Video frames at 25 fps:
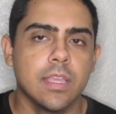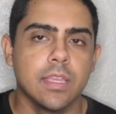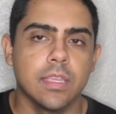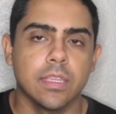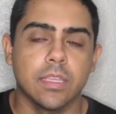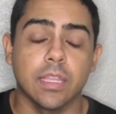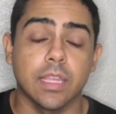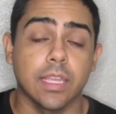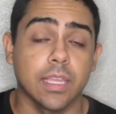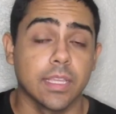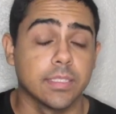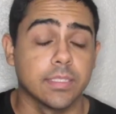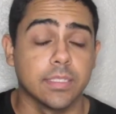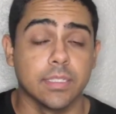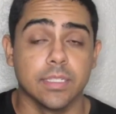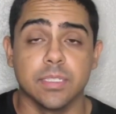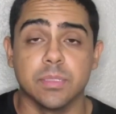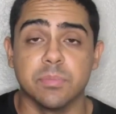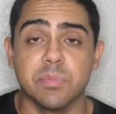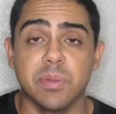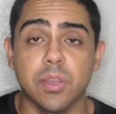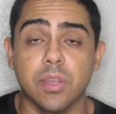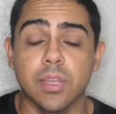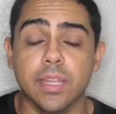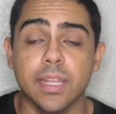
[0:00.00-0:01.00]
yeah, like I said, it's
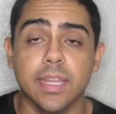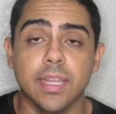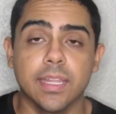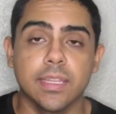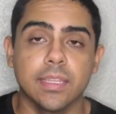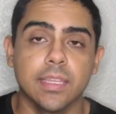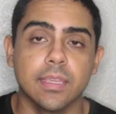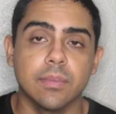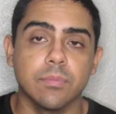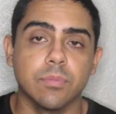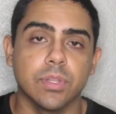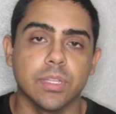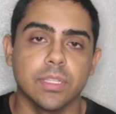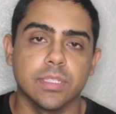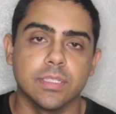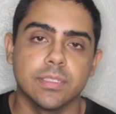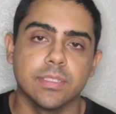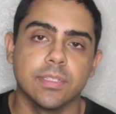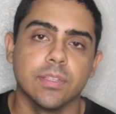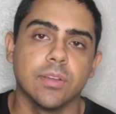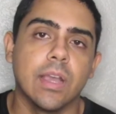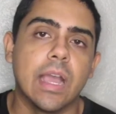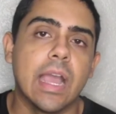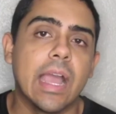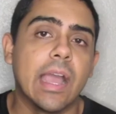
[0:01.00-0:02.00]
barely anything, but it's
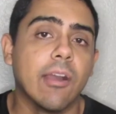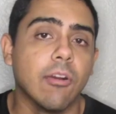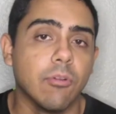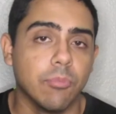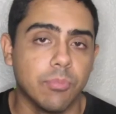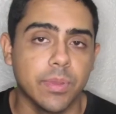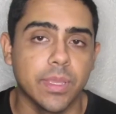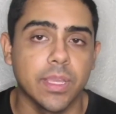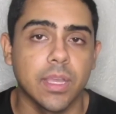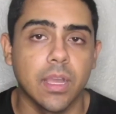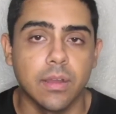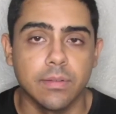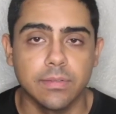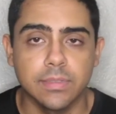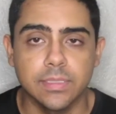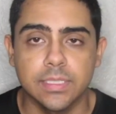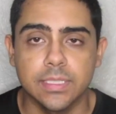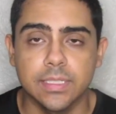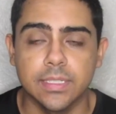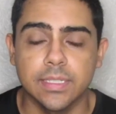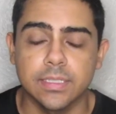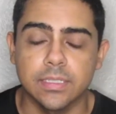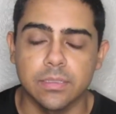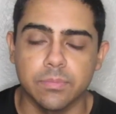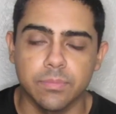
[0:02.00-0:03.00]
still helping, obviously,
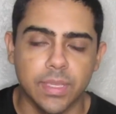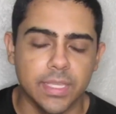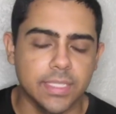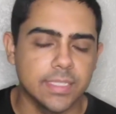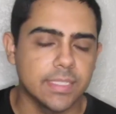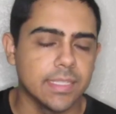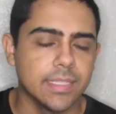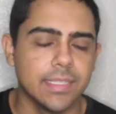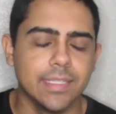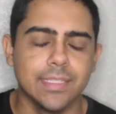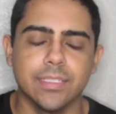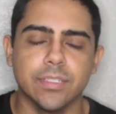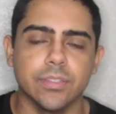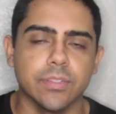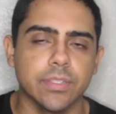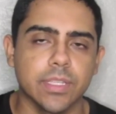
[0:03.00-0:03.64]
because it makes it easier.